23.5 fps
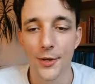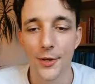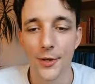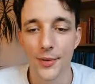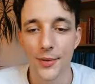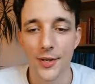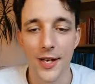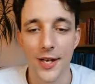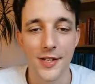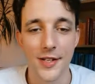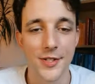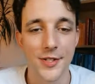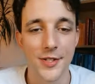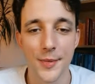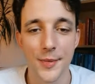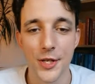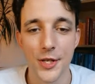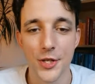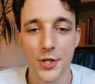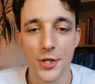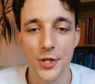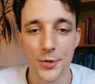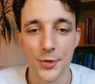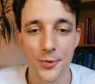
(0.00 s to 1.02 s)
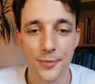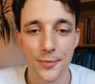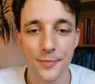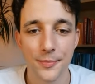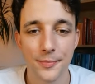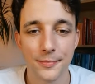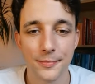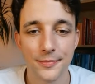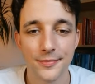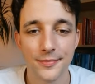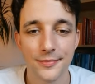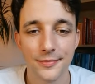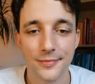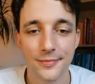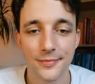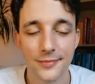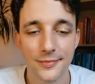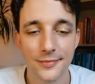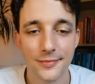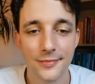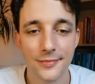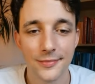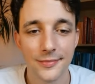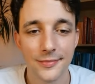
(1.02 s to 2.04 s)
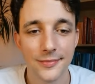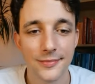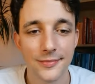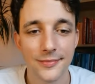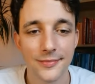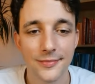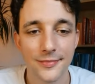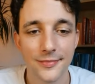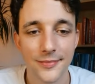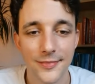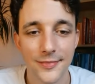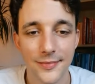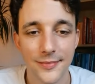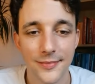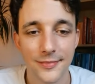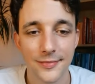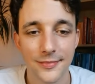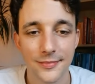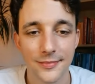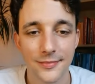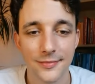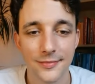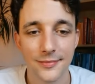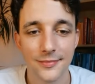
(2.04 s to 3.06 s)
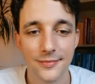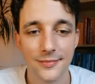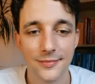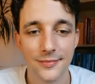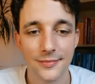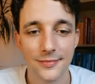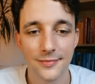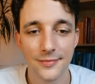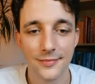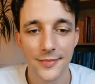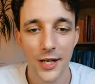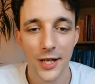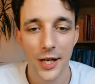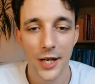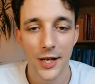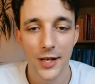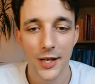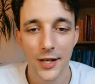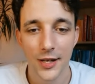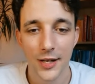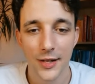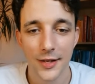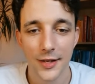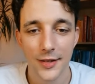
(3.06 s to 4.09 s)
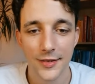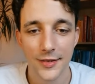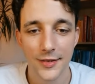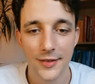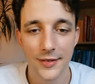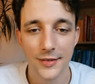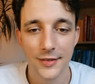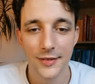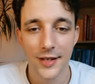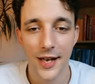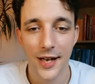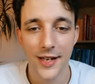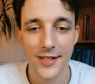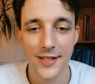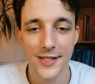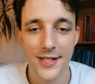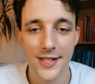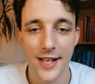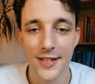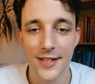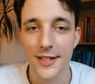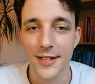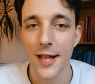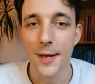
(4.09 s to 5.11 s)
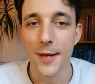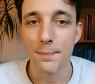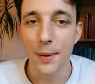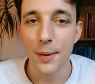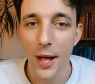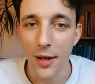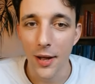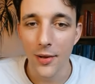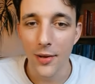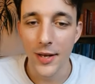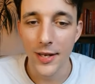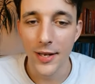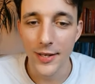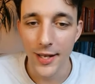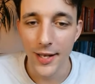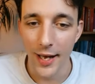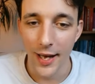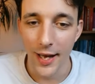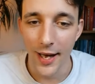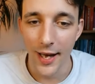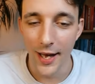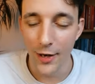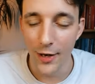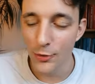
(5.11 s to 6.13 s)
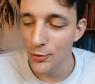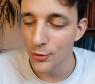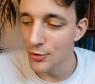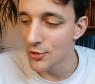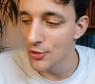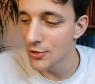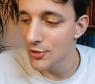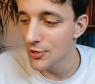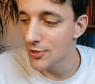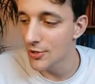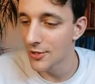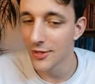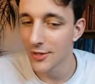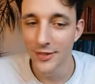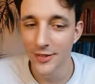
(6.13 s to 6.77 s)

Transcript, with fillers: Oh, nice to meet you. Hello. Hmm, I said Nepal in the house.